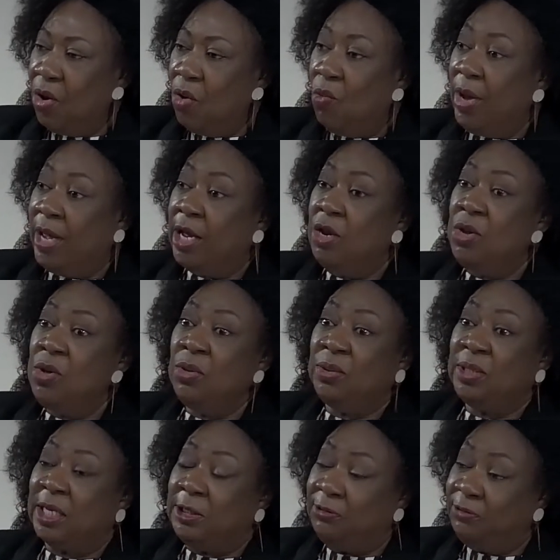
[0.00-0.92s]
We can
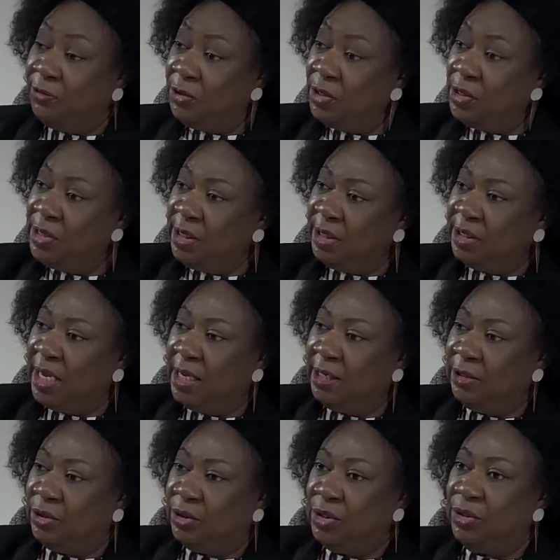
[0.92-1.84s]
use artificial
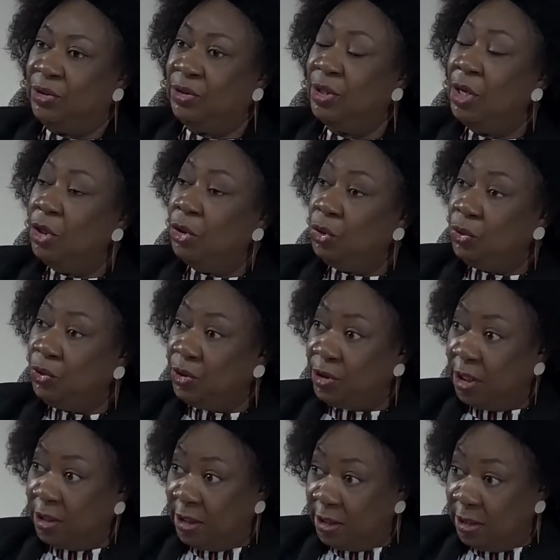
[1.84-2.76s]
intelligence to
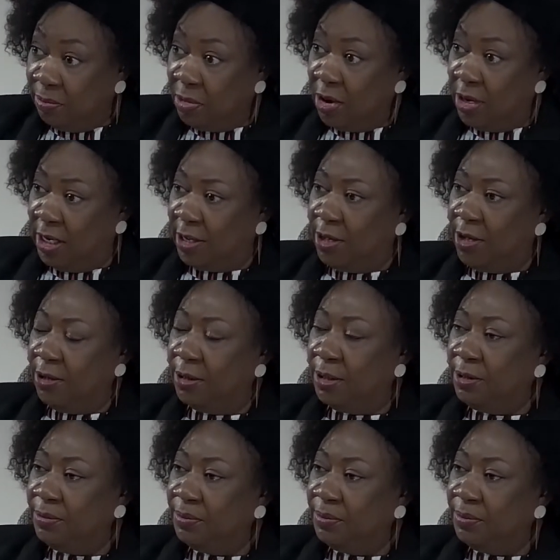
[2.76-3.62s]
study the molecule,